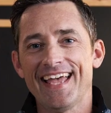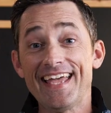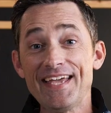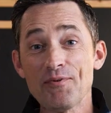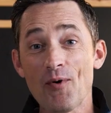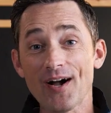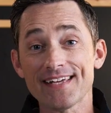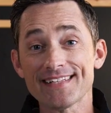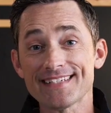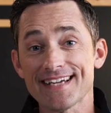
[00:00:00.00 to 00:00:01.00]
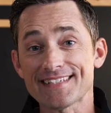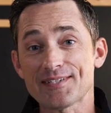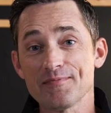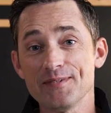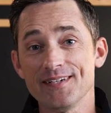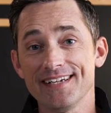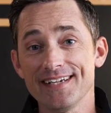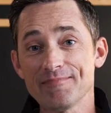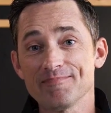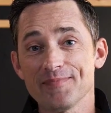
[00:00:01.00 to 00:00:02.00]
Hey, Walking the Text
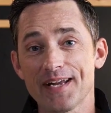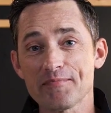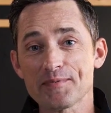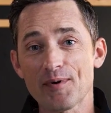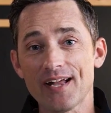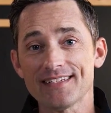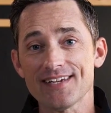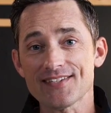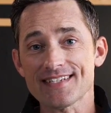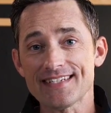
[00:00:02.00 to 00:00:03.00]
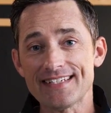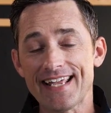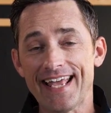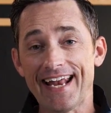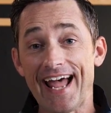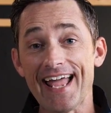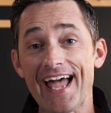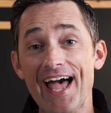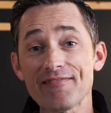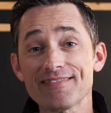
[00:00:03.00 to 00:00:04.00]
community. My name is Brad Nelson, and I
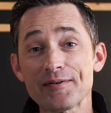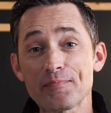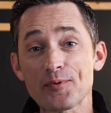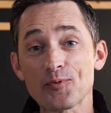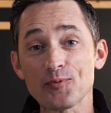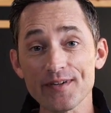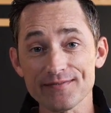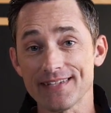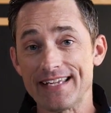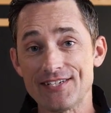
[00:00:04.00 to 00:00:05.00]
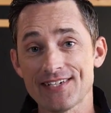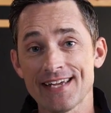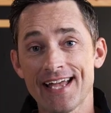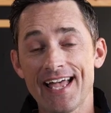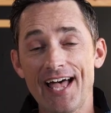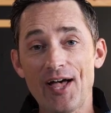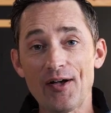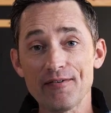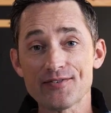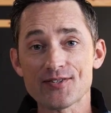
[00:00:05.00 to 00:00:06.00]
have the privilege
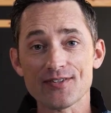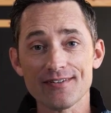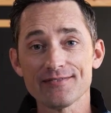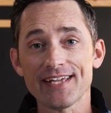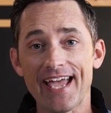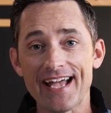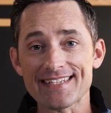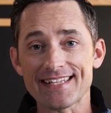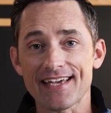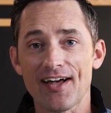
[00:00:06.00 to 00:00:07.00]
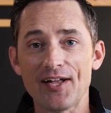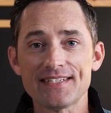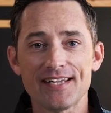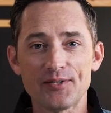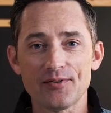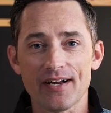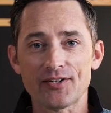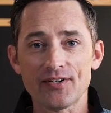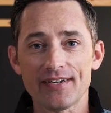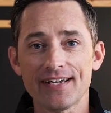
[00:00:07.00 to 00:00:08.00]
of serving as the content
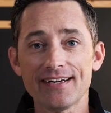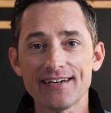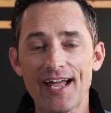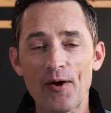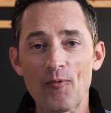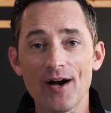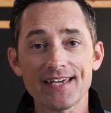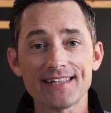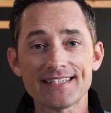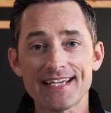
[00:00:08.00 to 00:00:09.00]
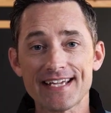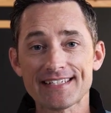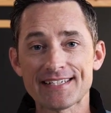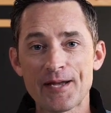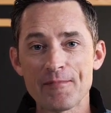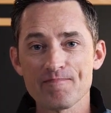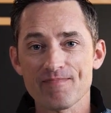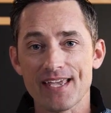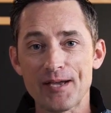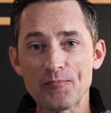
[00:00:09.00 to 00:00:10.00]
director here at Walking the Text
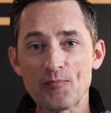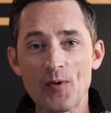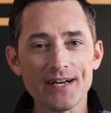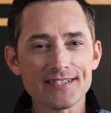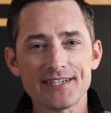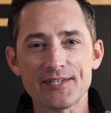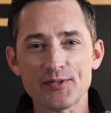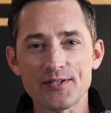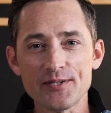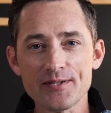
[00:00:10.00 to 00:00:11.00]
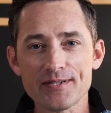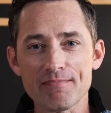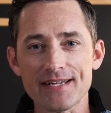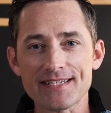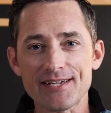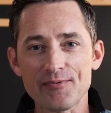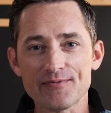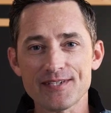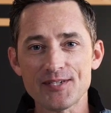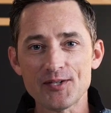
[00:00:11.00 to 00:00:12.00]
and wanted to introduce
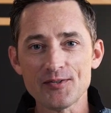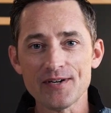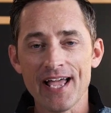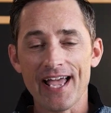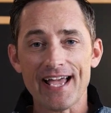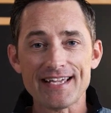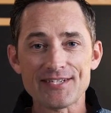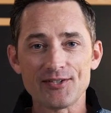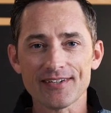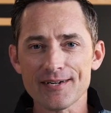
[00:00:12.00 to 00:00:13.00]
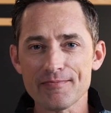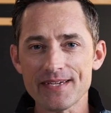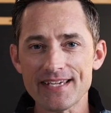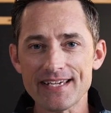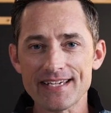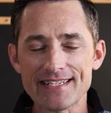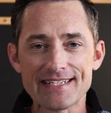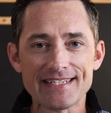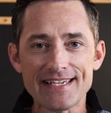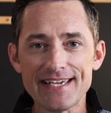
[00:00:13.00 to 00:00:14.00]
myself to you as you're gonna be
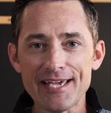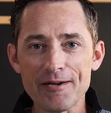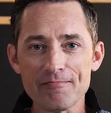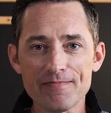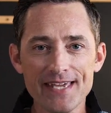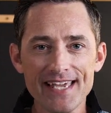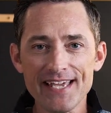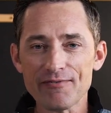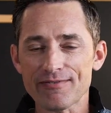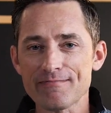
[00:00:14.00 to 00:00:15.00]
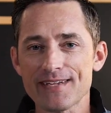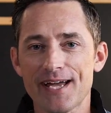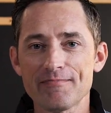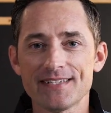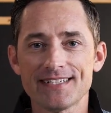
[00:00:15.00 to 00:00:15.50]
seeing me from time to